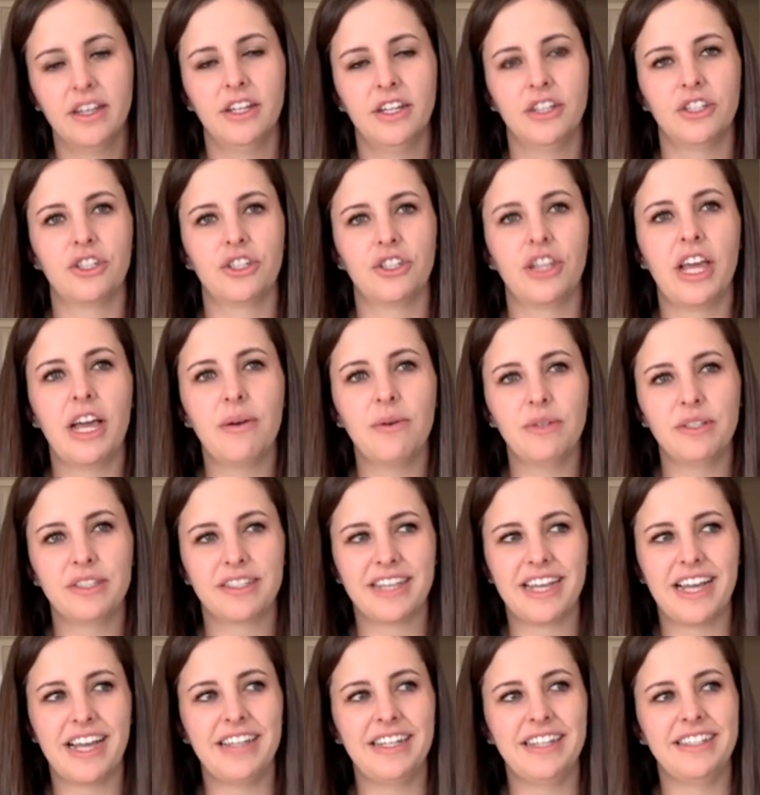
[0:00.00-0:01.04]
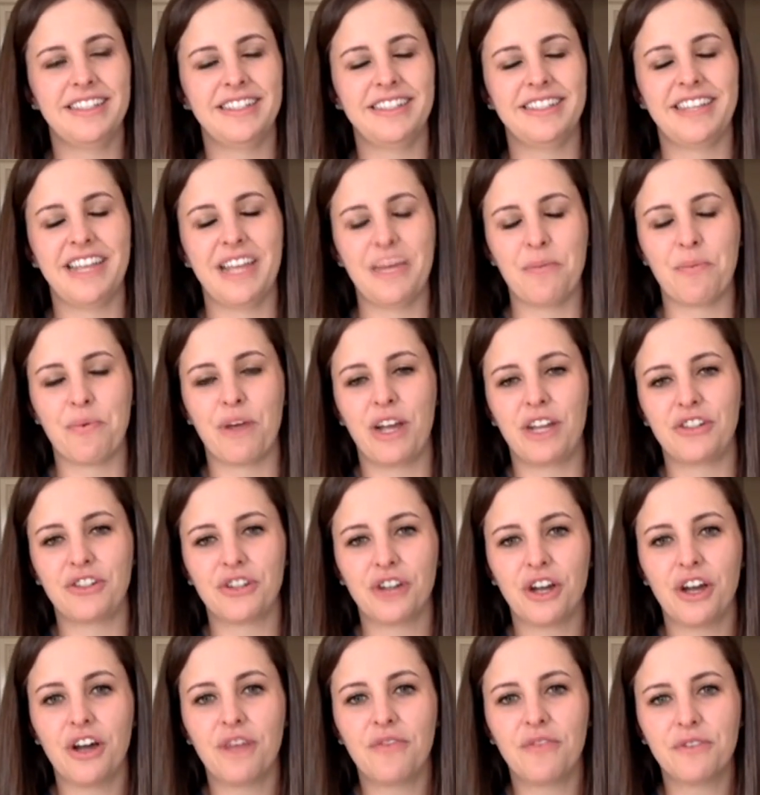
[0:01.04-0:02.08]
so that was kind of to take
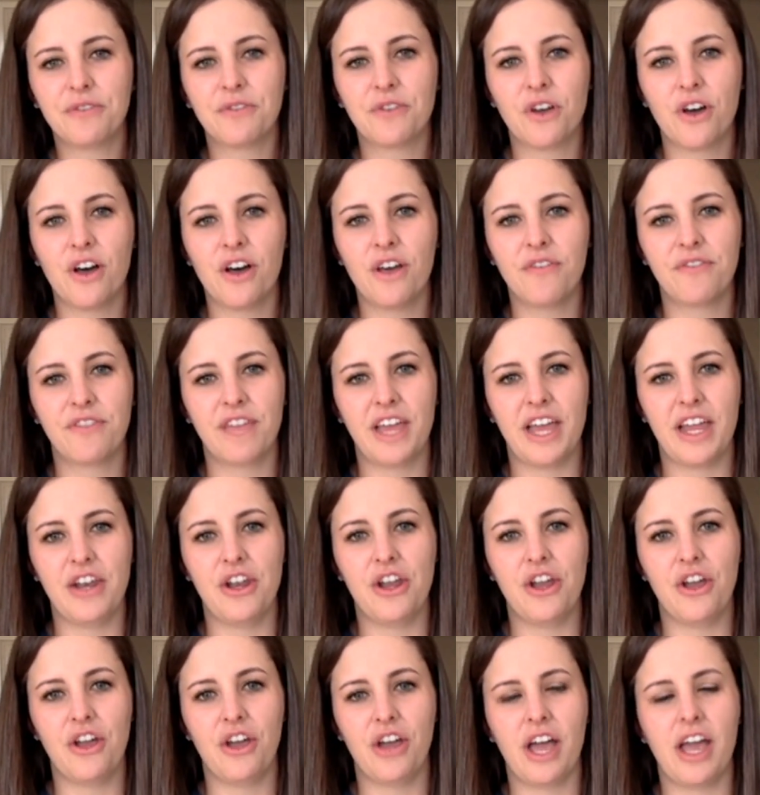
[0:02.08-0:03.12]
pressure off of golf that no,